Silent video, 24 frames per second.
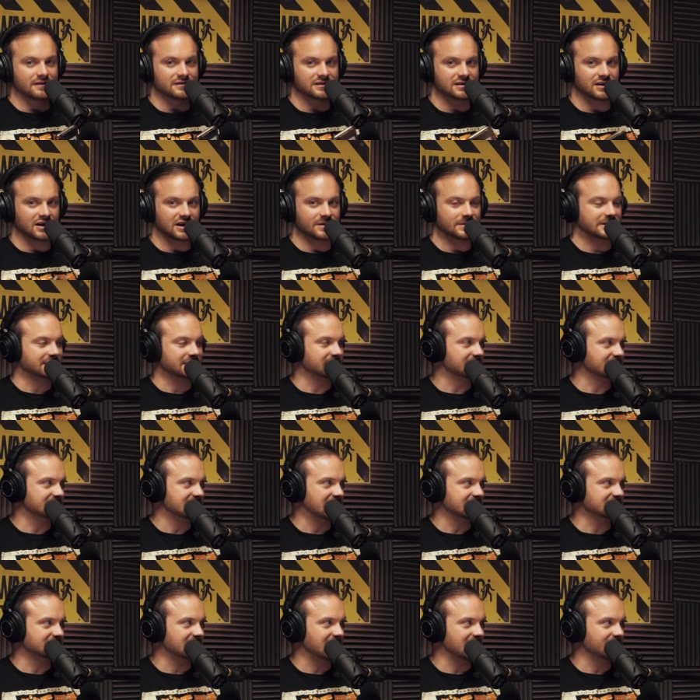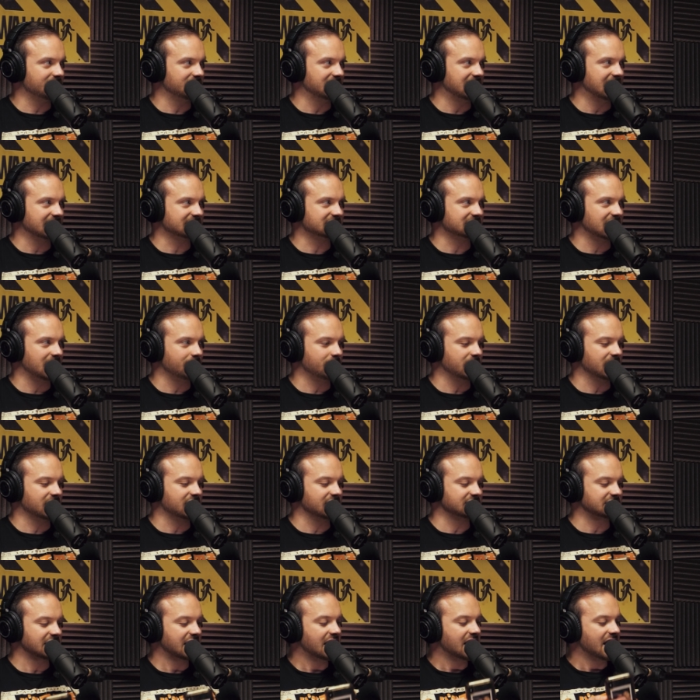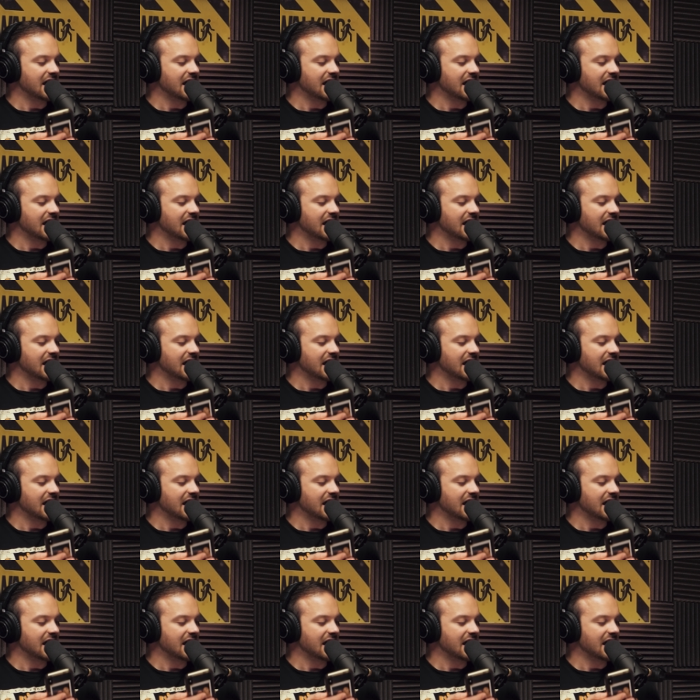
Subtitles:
to talk about this next topic, because